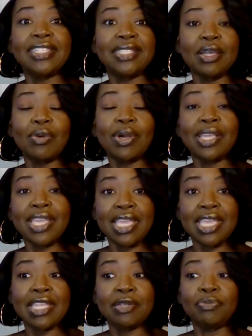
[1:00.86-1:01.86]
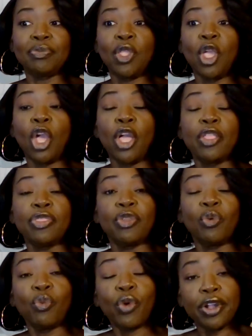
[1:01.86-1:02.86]
so again,
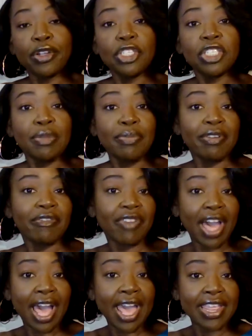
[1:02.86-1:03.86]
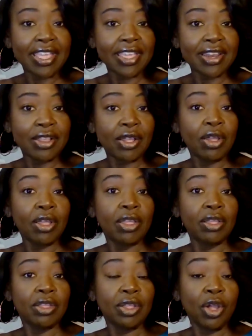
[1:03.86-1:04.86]
the work she provided,
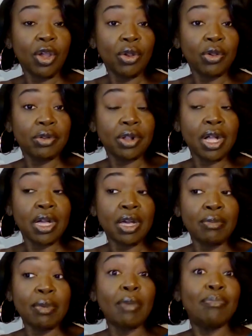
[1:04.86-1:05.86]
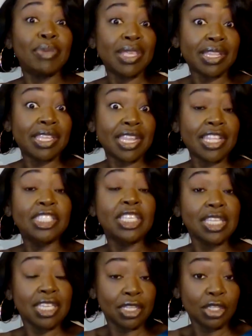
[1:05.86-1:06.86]
her ability to
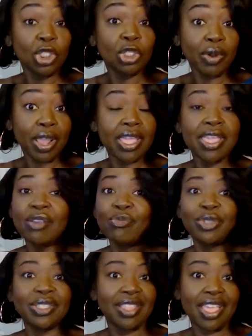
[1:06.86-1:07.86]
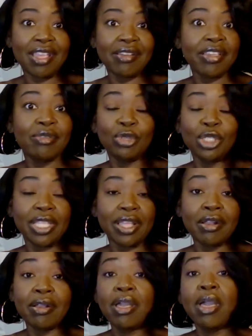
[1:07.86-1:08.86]
illustrate, it was there. It was
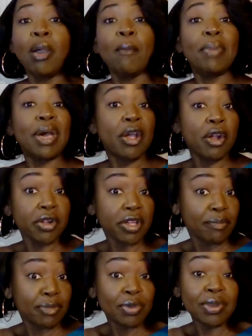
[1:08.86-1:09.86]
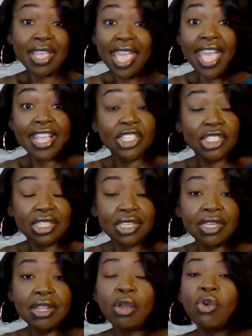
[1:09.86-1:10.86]
there. But her
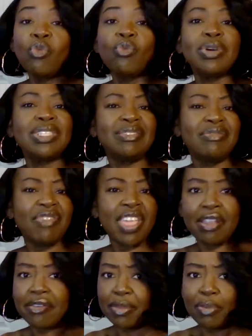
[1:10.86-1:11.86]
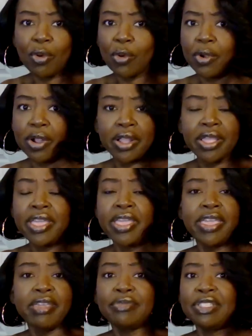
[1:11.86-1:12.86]
communication was very poor.
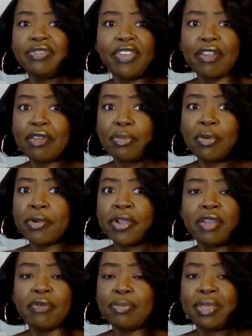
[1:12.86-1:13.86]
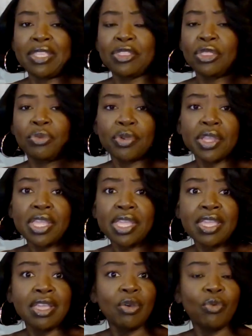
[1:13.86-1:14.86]
It was very poor. It would be
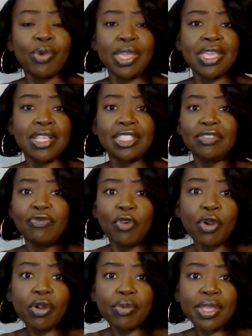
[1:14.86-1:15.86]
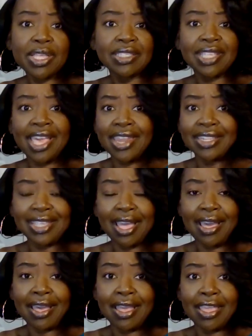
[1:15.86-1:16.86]
3 weeks, 4 weeks at a
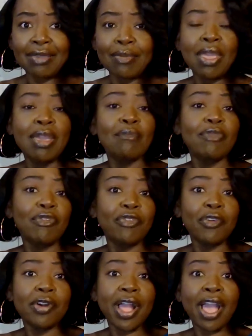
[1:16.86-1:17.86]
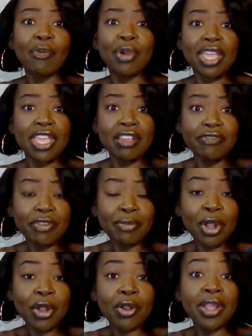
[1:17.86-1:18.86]
time before I would hear from
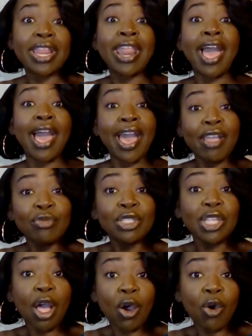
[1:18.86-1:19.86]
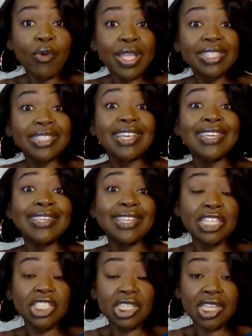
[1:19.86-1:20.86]
her. And I was always
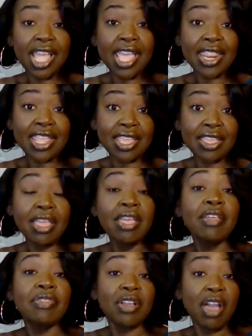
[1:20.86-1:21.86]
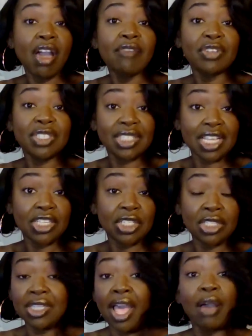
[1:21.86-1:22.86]
initiating the
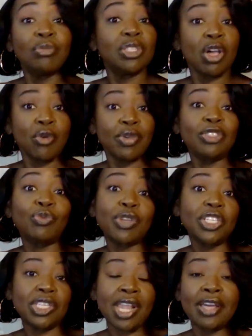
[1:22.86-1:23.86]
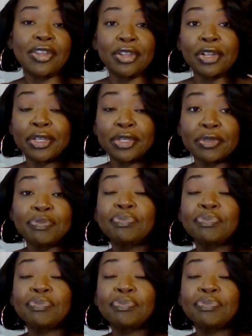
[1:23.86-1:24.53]
conversations. I was always reaching out to her.